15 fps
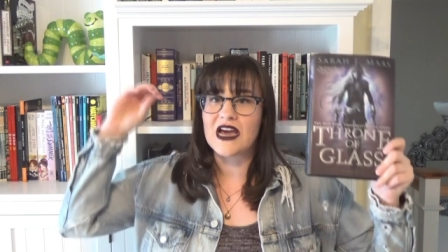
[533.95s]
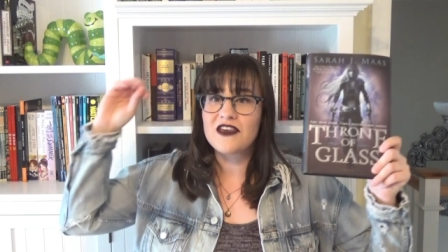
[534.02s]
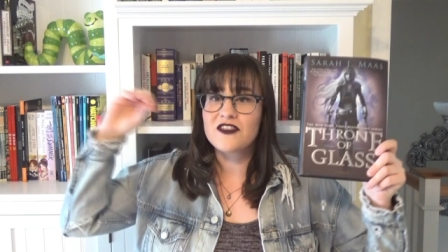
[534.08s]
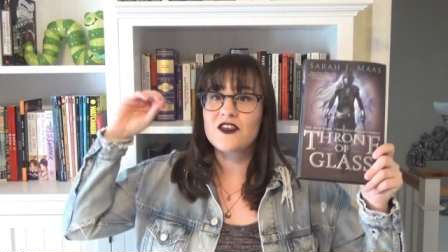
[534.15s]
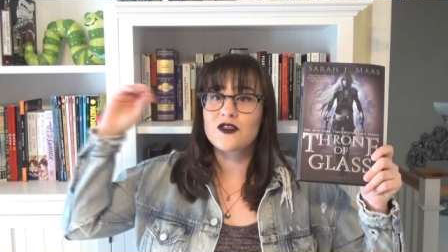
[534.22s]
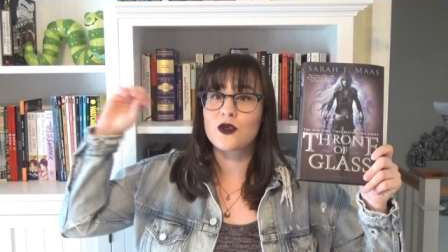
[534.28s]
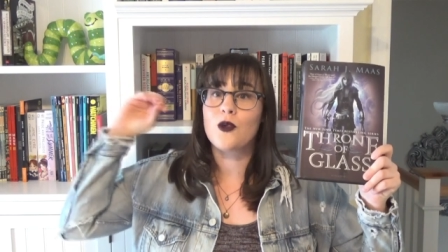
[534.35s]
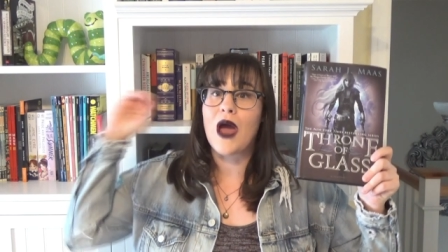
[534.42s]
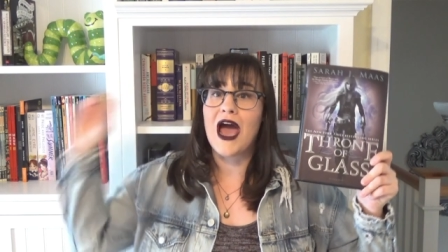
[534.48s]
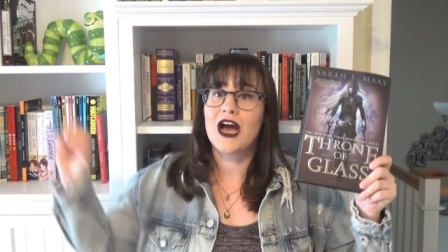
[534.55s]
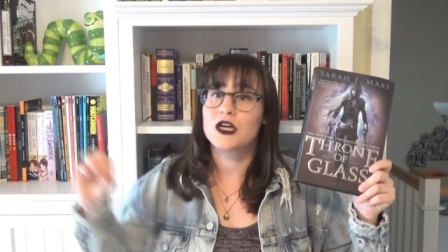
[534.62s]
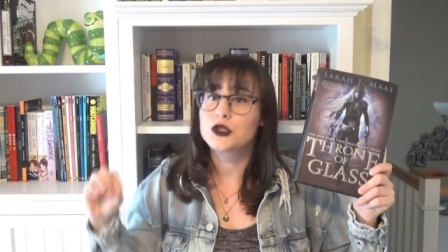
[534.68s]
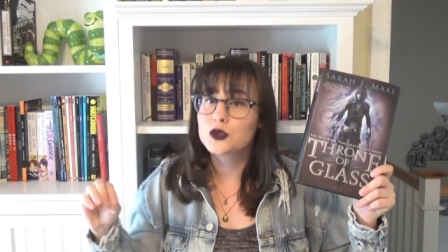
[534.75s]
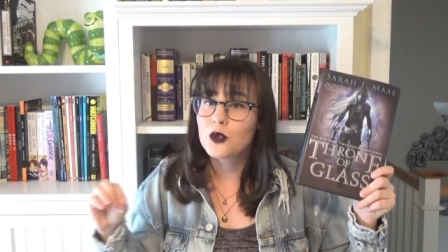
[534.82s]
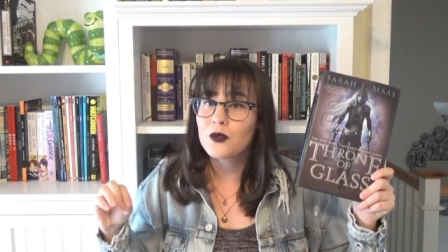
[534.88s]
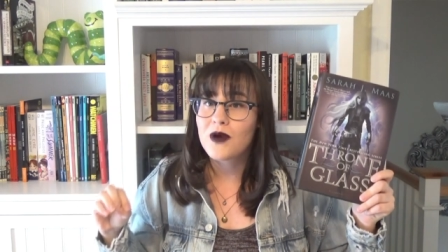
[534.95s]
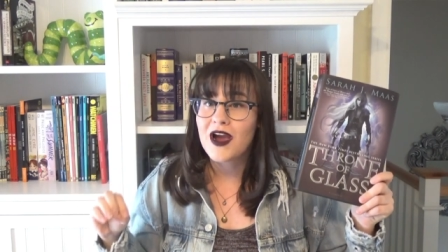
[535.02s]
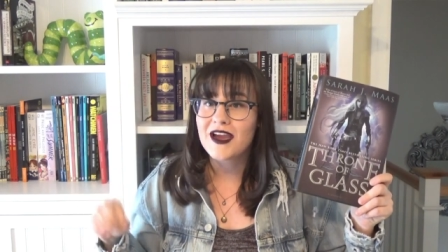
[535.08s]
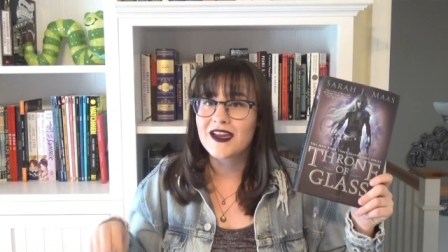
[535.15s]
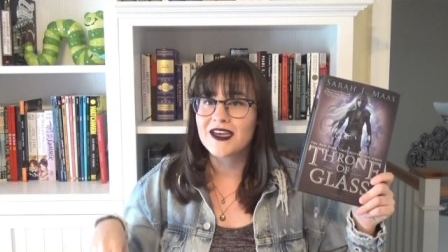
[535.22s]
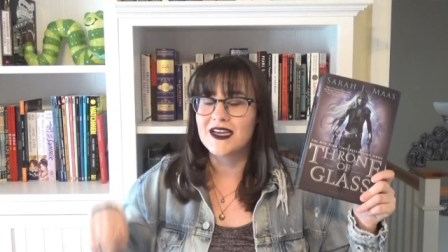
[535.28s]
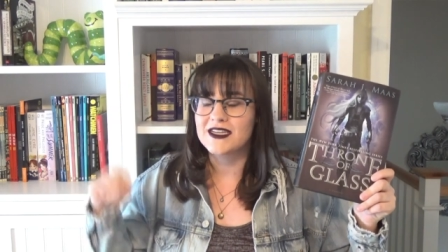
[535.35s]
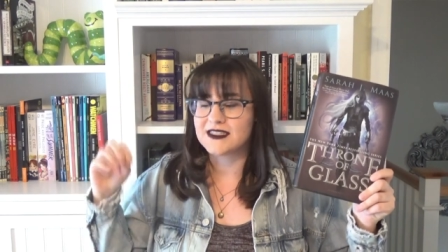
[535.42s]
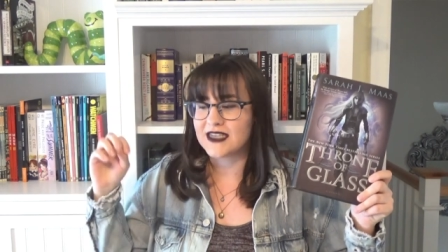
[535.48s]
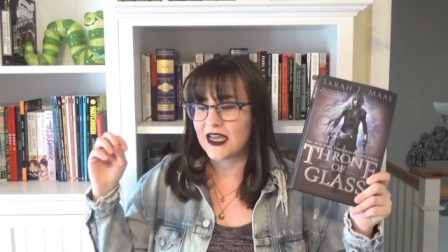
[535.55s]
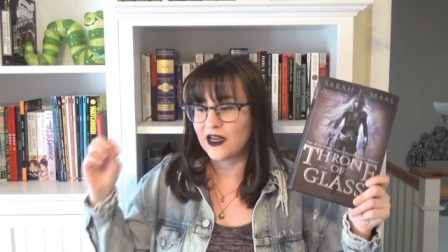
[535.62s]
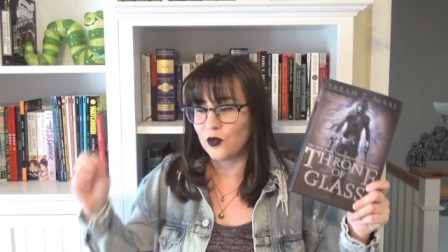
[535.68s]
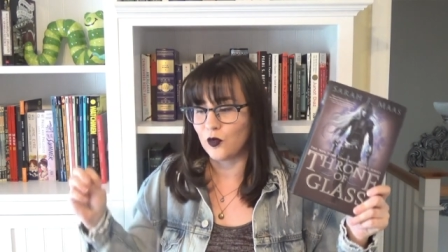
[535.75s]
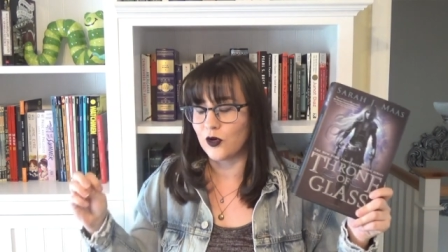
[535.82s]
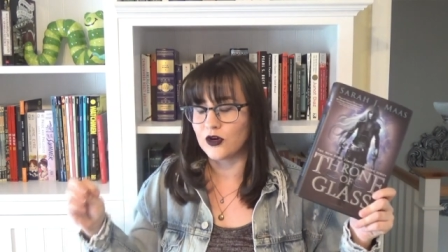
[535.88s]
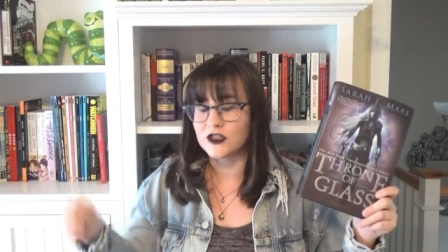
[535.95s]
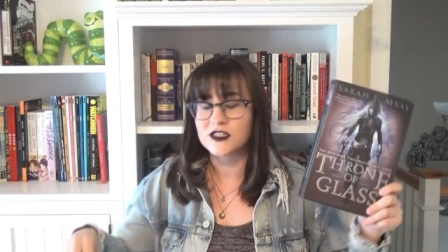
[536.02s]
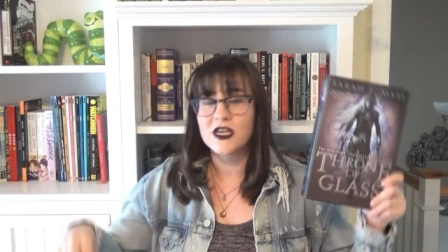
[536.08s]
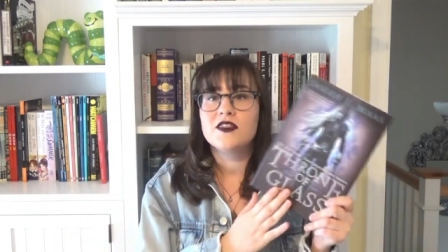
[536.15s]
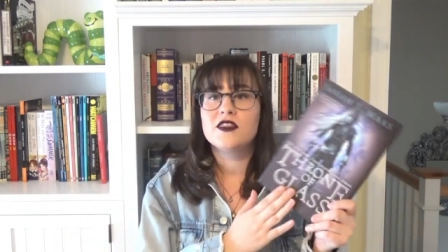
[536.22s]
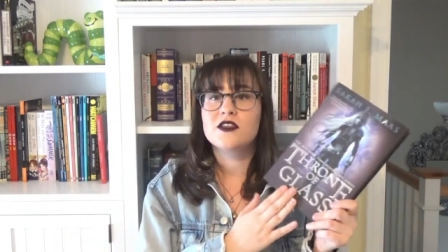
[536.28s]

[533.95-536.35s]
I think the actual writing is getting worse.